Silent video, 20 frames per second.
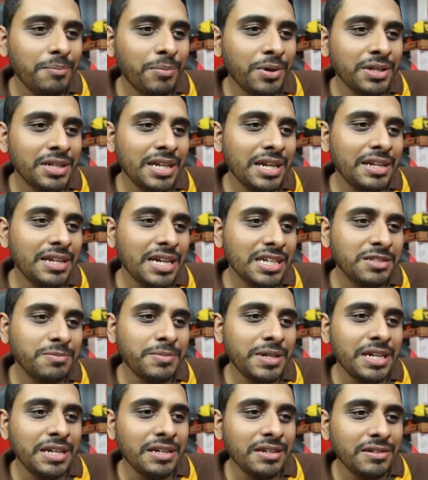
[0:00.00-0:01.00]
then that's
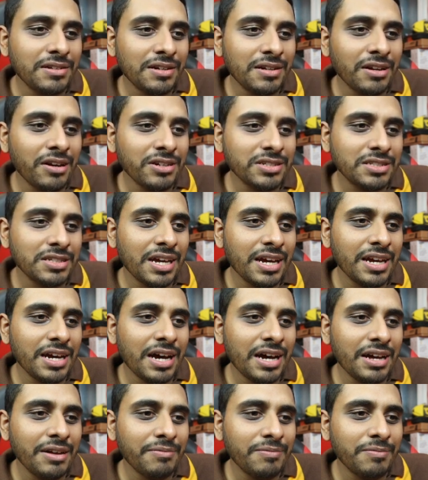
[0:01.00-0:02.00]
me. Last
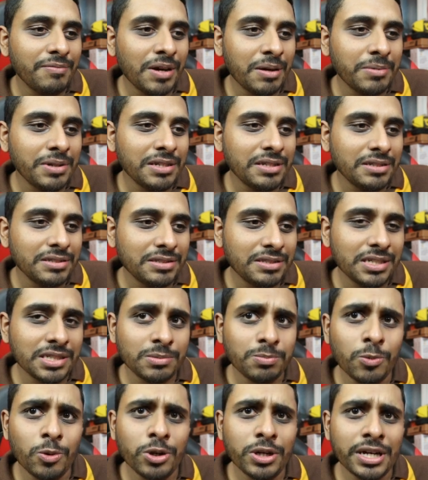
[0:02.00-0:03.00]
night,
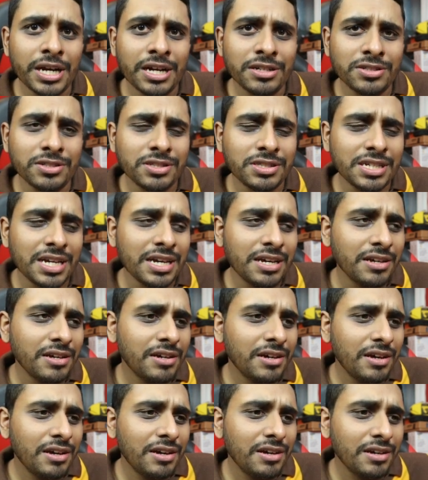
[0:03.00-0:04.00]
this morning, I should say,
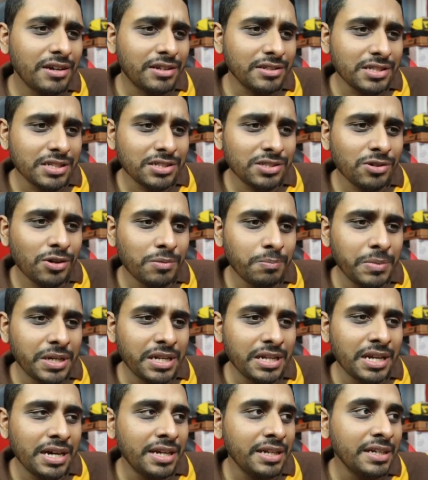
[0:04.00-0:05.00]
because it's not
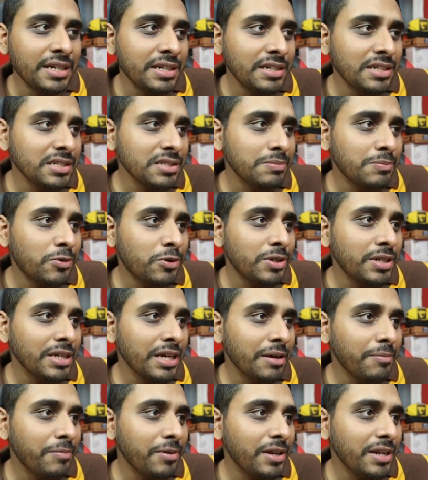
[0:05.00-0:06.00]
midnight yet. This
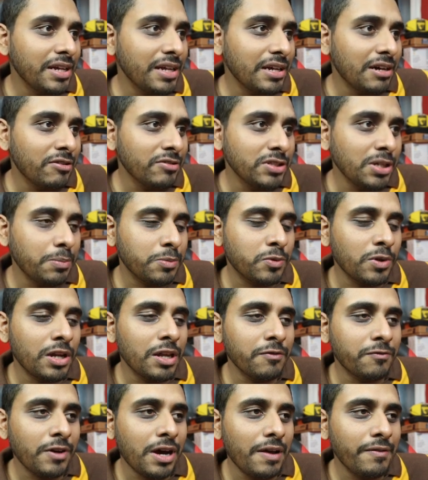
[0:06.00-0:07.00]
morning, I was up
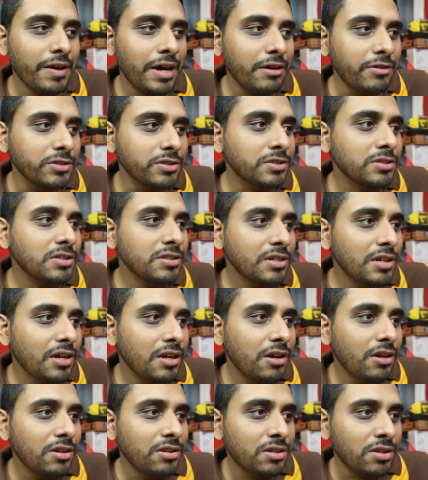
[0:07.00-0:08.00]
25 hours
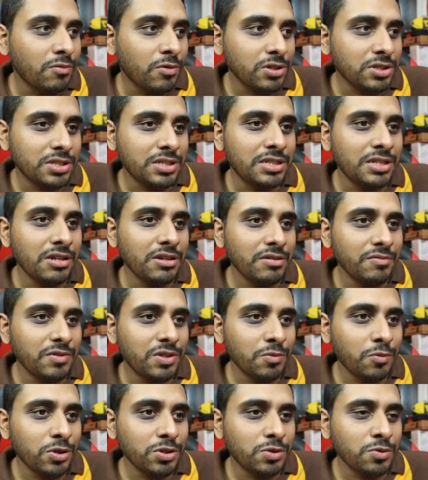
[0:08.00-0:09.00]
to watch
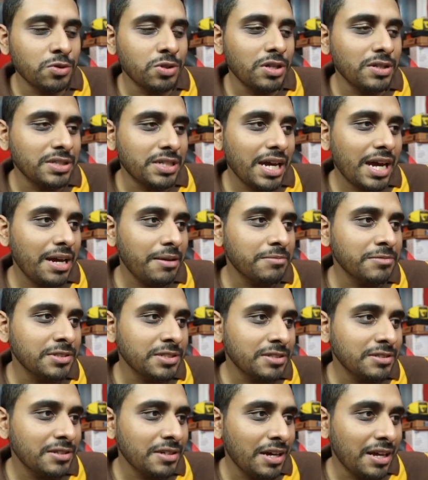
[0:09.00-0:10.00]
all those
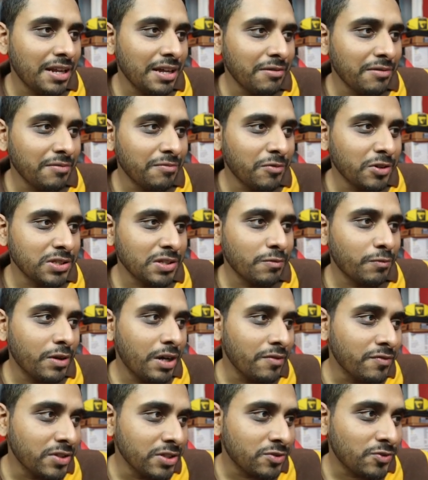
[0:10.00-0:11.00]
games, and it wasn't
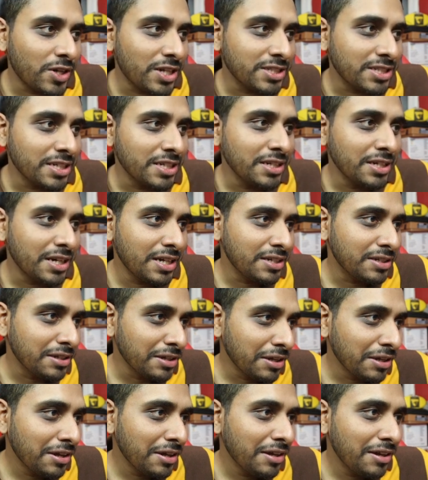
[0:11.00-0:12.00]
worth the stress in the
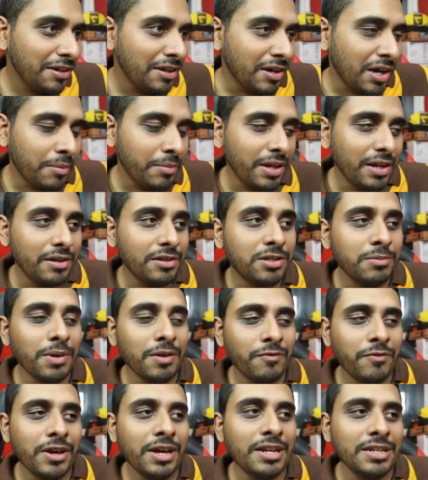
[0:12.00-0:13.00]
end. I mean, to
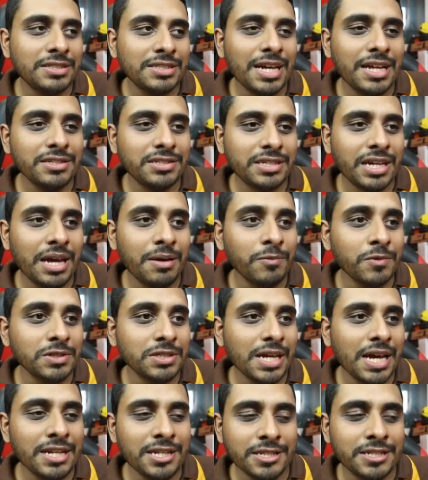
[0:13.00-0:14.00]
be fair, the Saints game
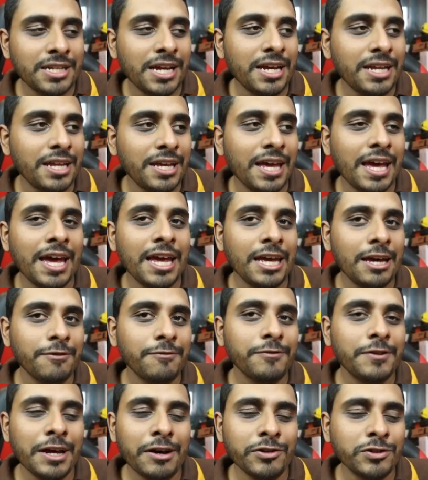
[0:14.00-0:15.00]
was entertaining
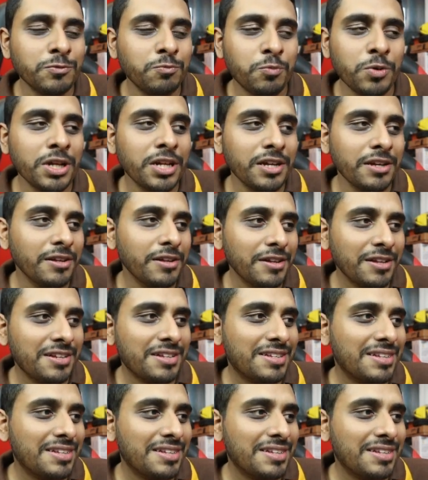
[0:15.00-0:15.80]
AF. That was brilliant.